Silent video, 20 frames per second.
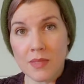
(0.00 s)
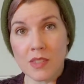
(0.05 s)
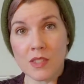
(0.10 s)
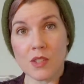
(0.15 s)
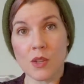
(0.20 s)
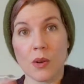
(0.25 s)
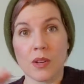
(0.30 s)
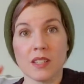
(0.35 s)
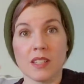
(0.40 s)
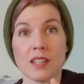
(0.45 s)

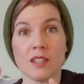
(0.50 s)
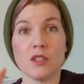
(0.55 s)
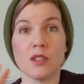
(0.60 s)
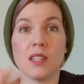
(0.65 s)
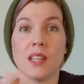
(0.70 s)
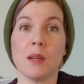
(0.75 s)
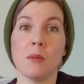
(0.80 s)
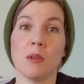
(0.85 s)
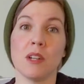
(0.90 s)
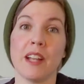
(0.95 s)
So I was
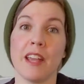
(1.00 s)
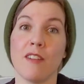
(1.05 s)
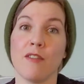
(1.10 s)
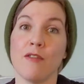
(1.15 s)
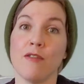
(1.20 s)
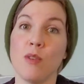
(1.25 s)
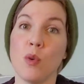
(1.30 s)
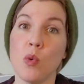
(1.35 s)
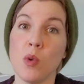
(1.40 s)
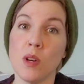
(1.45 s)
actually able to get
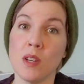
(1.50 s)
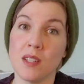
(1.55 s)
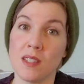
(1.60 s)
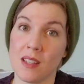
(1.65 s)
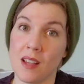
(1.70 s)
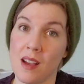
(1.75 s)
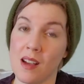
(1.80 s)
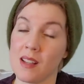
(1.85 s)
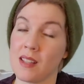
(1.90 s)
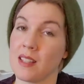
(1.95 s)
4
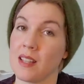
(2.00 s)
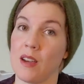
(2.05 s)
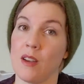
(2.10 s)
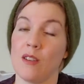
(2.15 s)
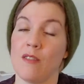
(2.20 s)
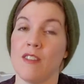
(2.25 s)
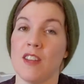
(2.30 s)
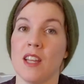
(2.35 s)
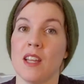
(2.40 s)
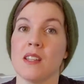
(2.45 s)
socks out
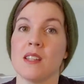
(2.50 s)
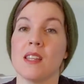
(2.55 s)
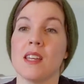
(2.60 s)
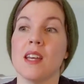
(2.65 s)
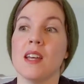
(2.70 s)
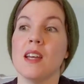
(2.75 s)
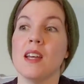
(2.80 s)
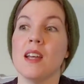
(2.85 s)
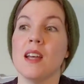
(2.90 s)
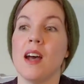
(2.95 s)
of it.
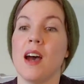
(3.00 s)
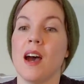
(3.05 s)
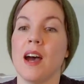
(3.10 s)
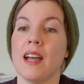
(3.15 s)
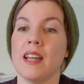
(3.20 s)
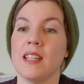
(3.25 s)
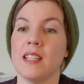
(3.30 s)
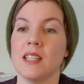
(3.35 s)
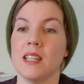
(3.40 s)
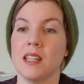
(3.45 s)

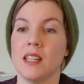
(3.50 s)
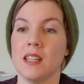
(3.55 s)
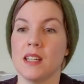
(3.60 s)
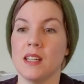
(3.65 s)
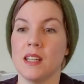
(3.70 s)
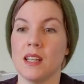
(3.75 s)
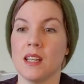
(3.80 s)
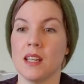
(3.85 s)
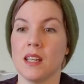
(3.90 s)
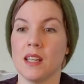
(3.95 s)
I
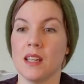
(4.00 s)
did